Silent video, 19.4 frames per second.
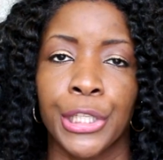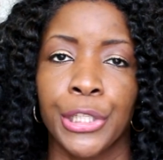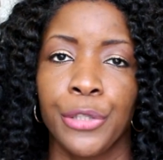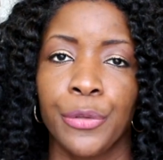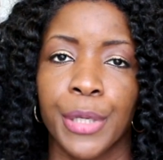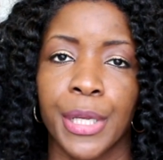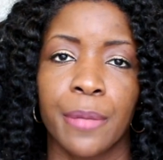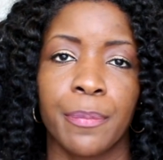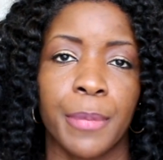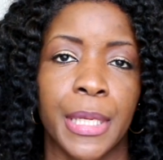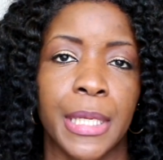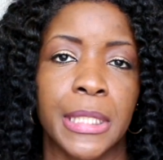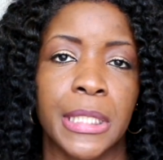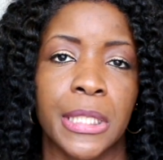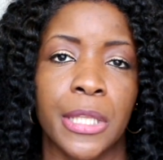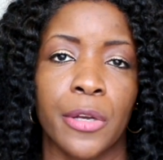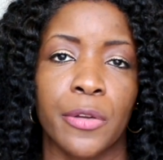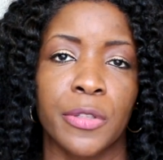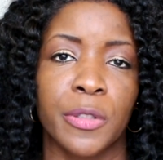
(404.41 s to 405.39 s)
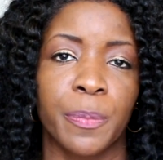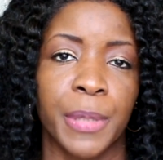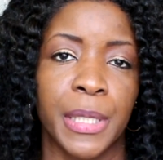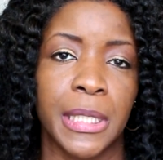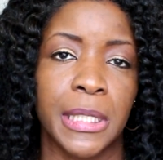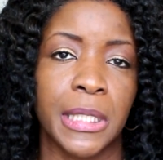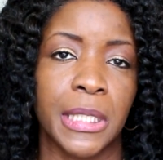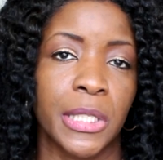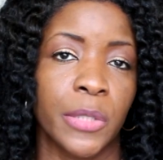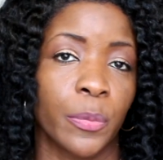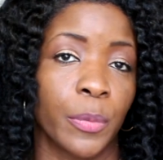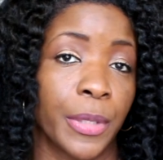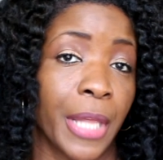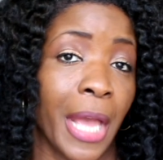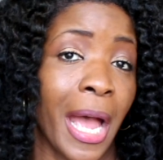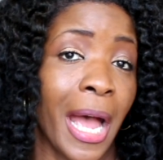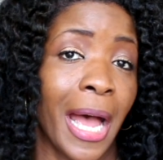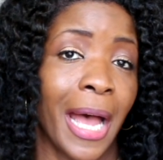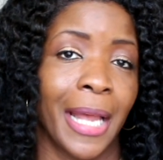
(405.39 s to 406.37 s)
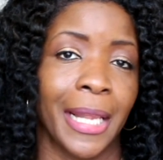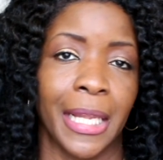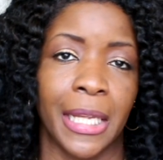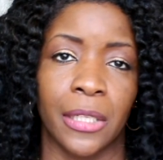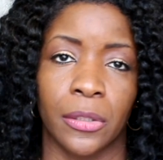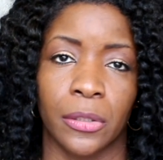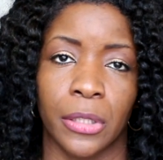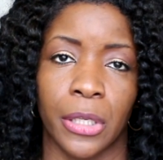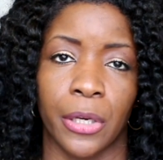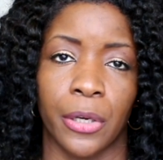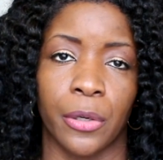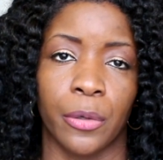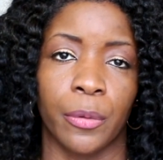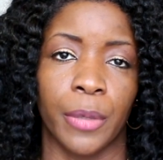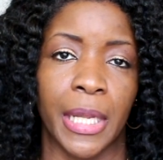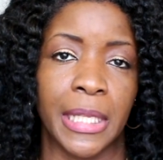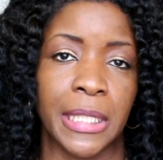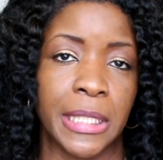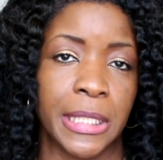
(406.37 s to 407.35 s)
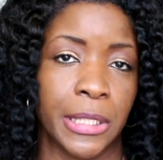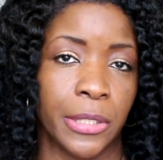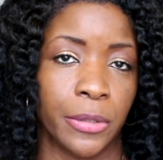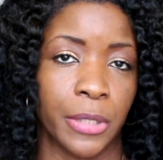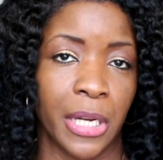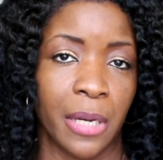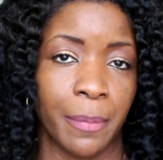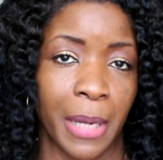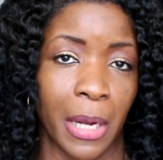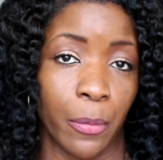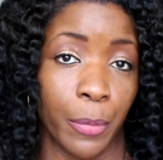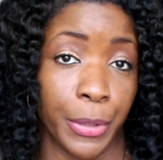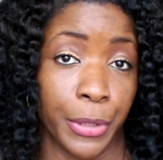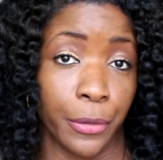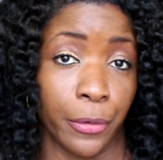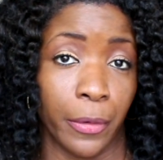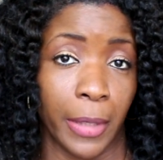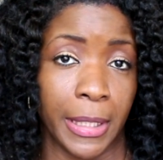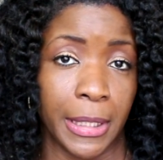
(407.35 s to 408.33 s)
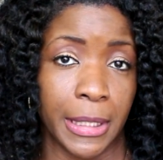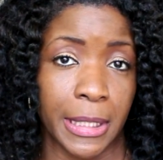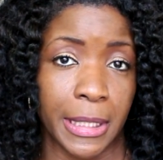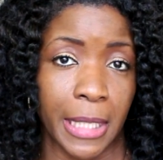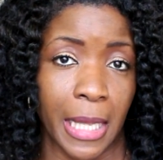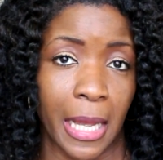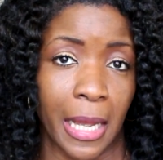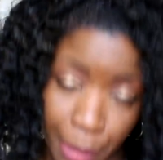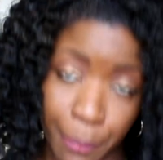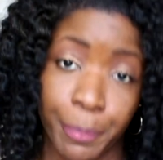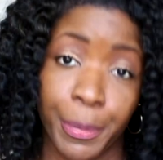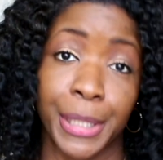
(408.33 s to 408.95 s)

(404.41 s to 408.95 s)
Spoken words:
you can mix those pieces with high and low and still come out with a great design.